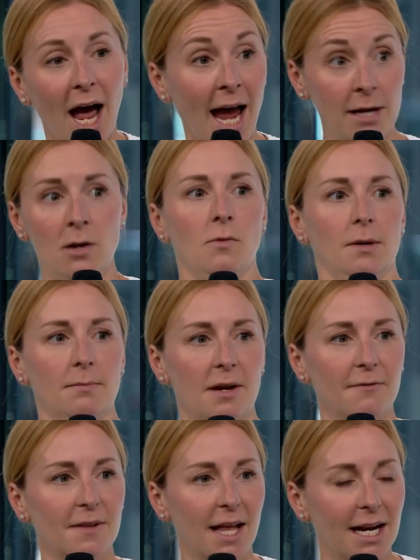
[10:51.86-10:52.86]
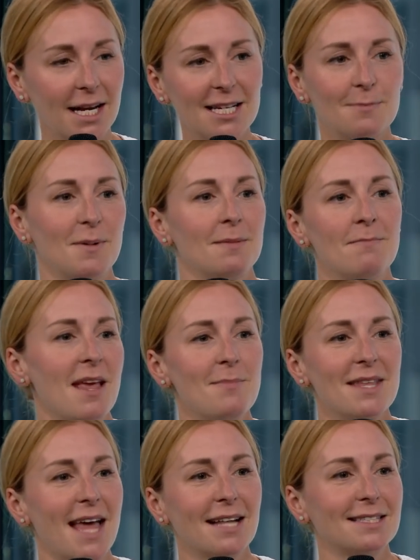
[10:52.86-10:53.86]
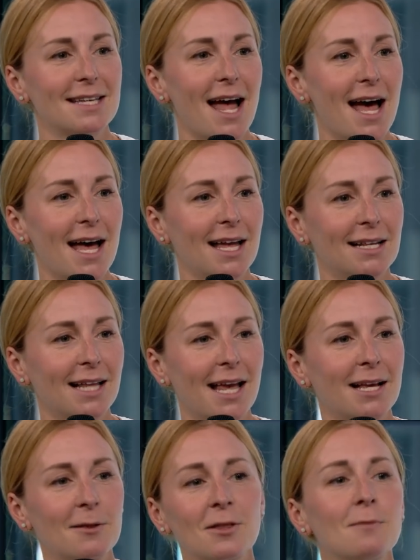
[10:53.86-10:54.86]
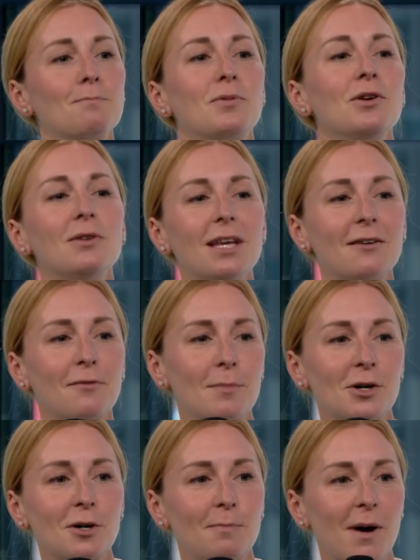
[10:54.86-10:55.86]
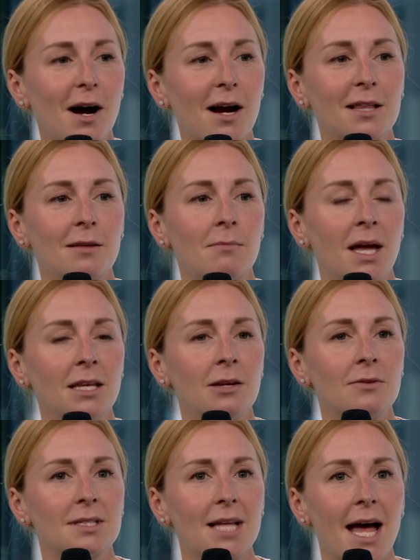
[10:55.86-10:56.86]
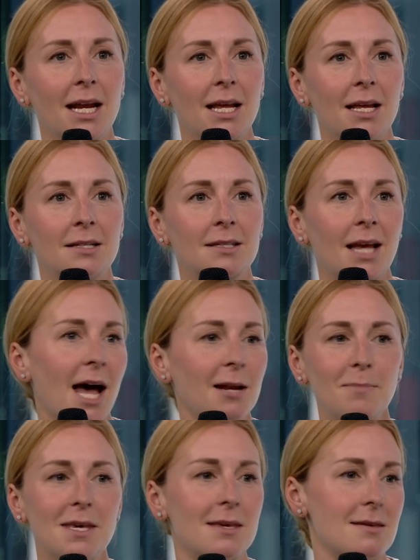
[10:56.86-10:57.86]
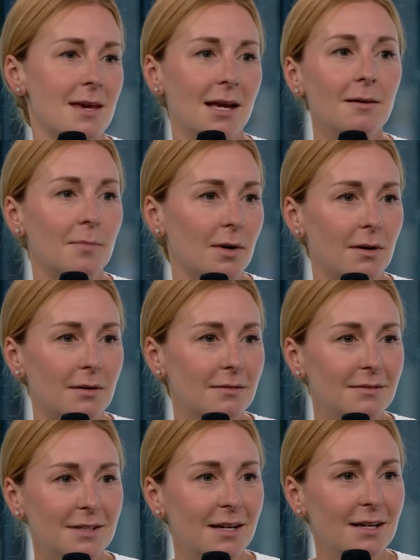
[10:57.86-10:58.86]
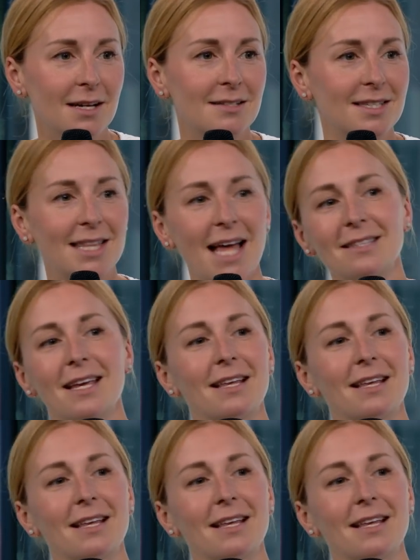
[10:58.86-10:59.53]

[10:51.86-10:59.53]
I know what muffaletta is, but maybe that's not like the beauty of Milk Bar and the menu is that it's got to be gettable. That's